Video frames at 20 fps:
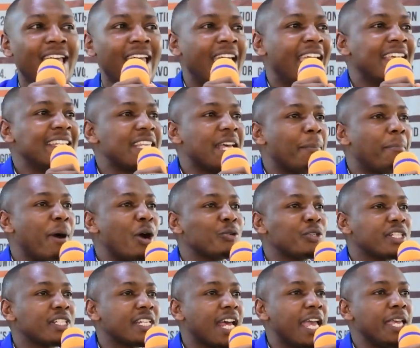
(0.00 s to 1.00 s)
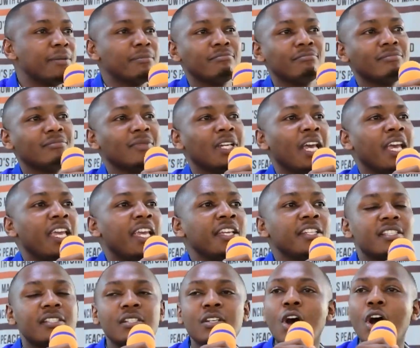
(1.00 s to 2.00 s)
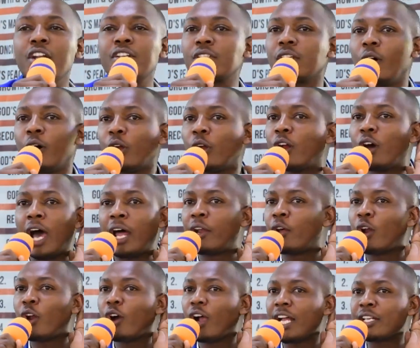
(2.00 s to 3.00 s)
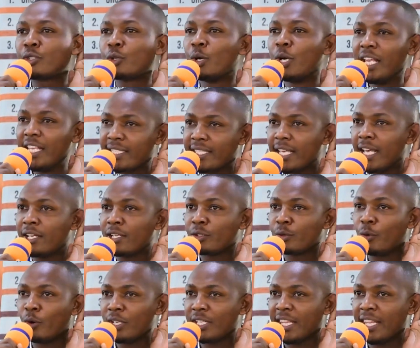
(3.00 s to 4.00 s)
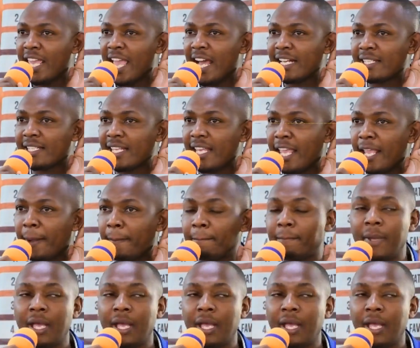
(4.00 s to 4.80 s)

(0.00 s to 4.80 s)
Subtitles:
it's about time, it's not no longer to listen to what they are saying,